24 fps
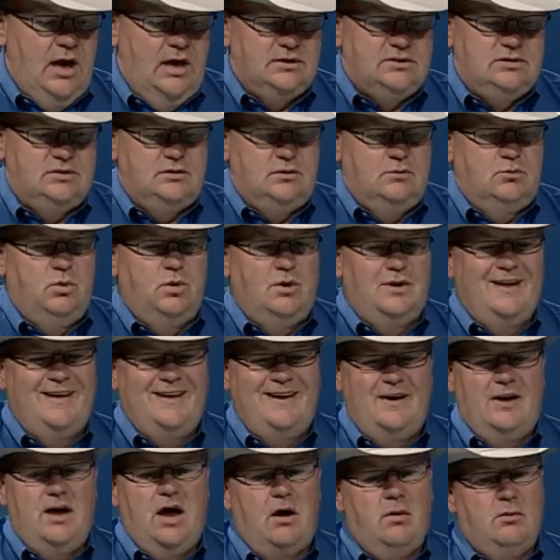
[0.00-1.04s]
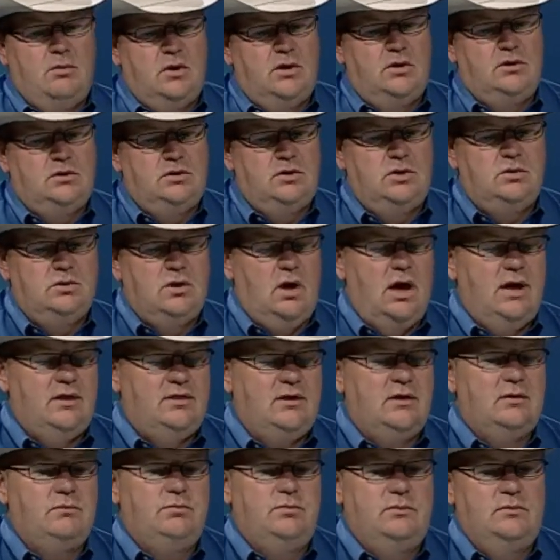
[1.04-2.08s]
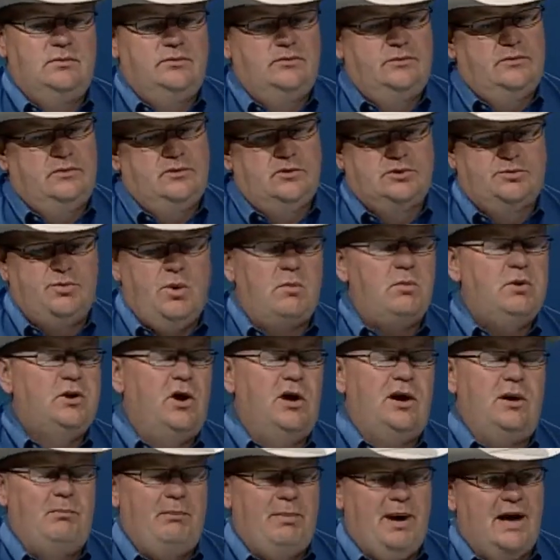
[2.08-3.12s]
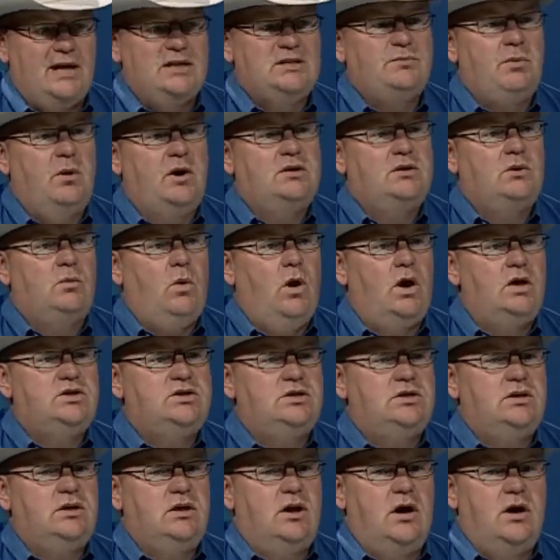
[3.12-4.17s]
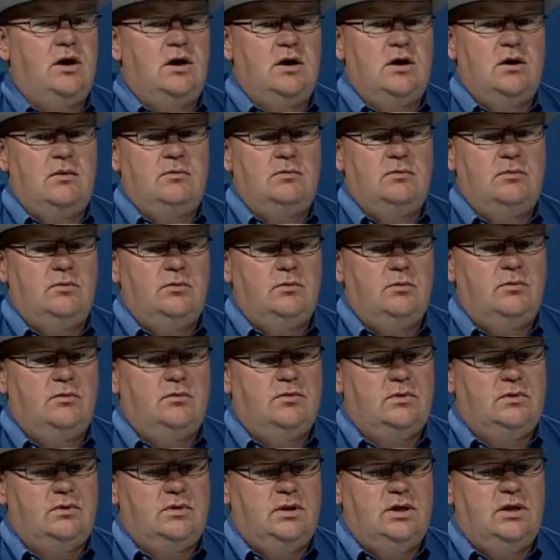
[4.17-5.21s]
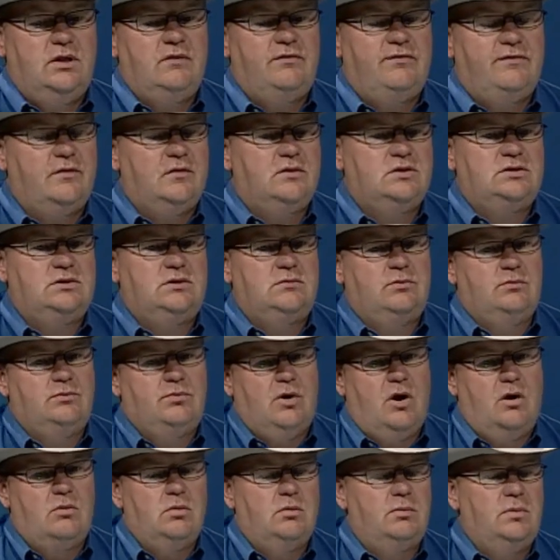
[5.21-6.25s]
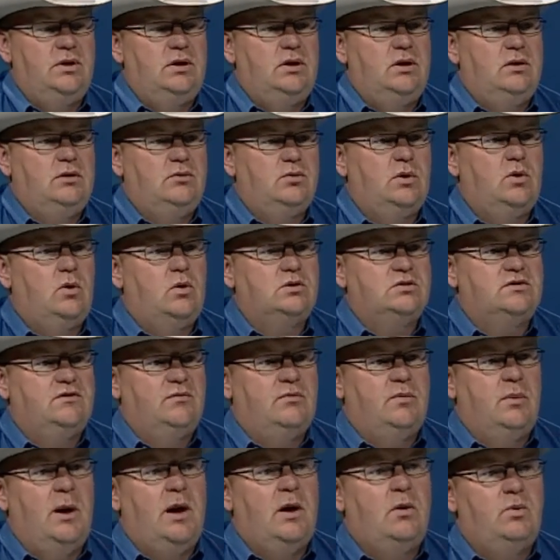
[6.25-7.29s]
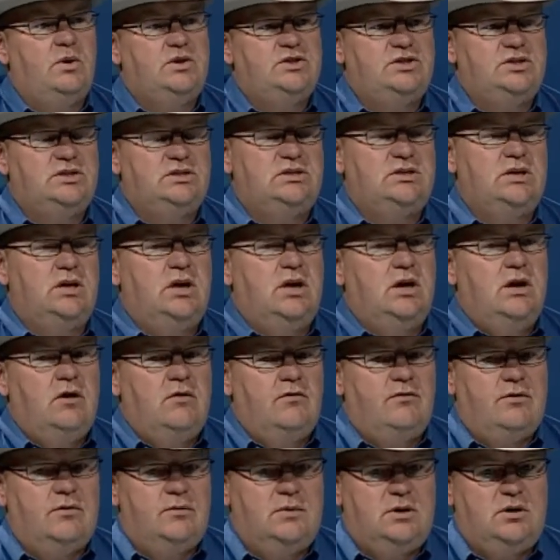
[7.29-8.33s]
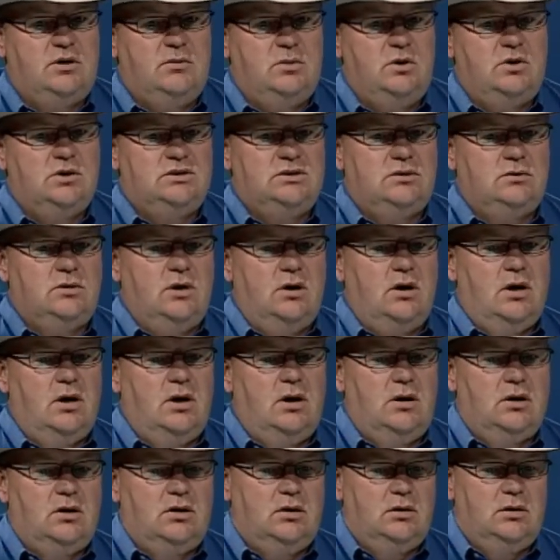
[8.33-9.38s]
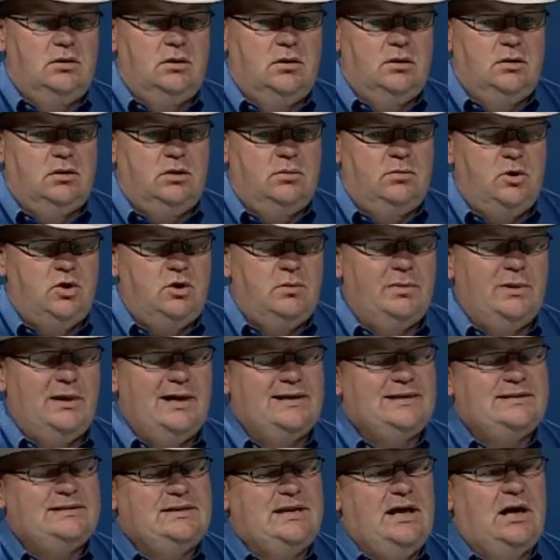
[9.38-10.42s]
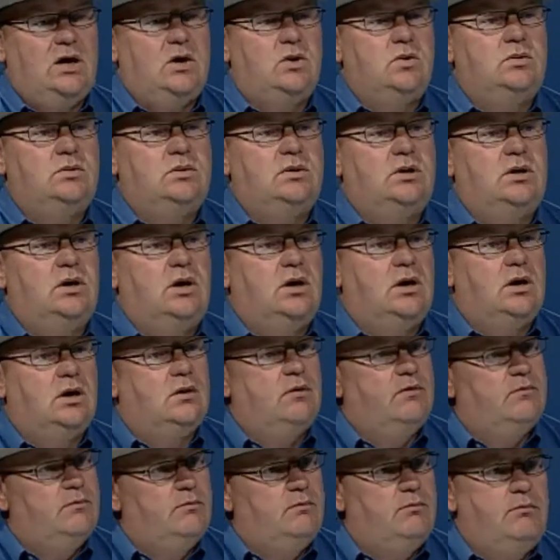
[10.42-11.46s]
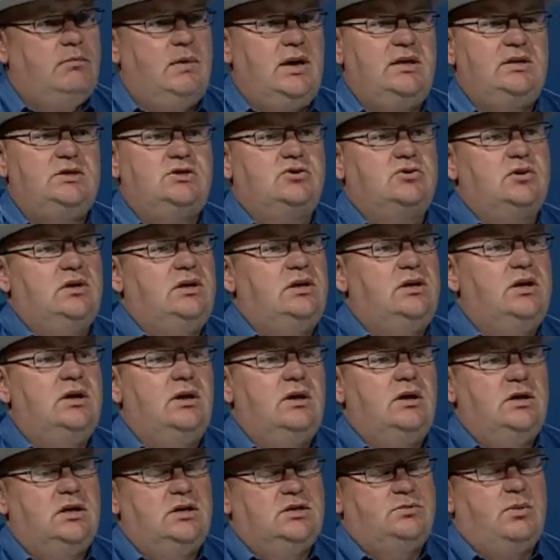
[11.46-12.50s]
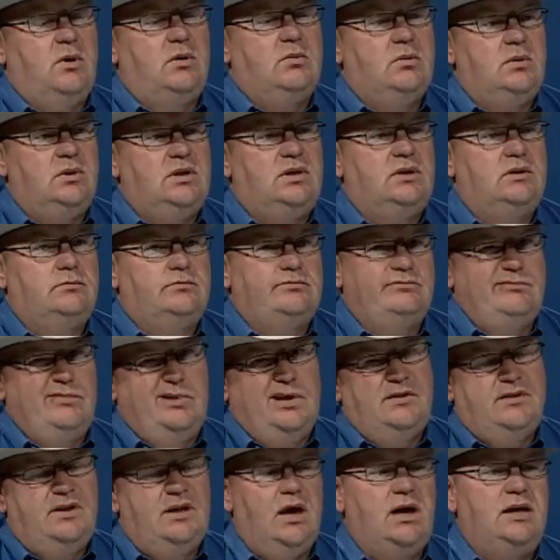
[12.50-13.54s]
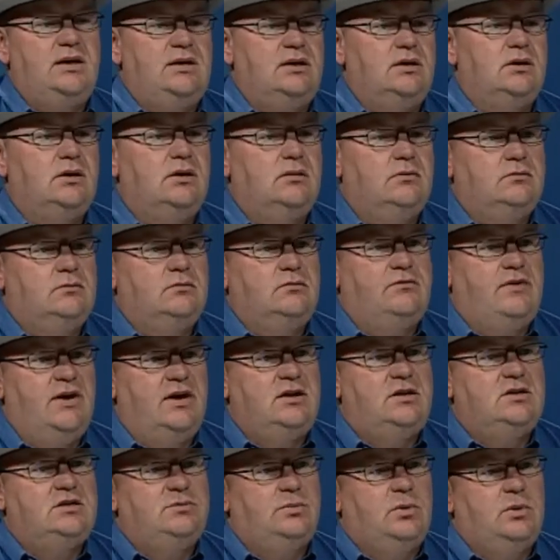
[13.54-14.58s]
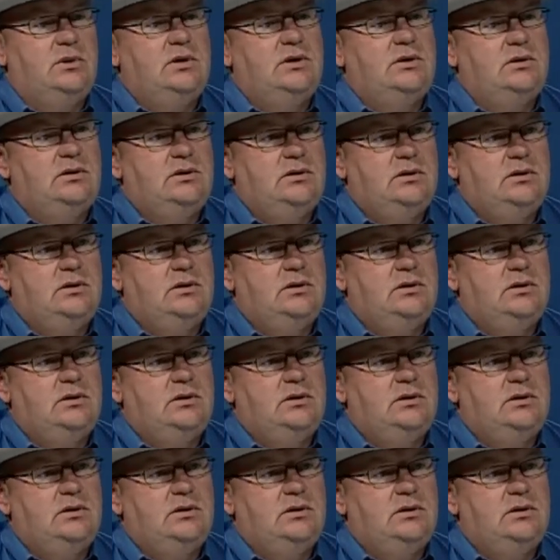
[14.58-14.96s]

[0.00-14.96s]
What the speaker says: as well, I think there's probably not a bad spot to watch it. In the first probably 3/4 of a mile, which is from the Communiplex down Main Street, is probably the ideal vantage point.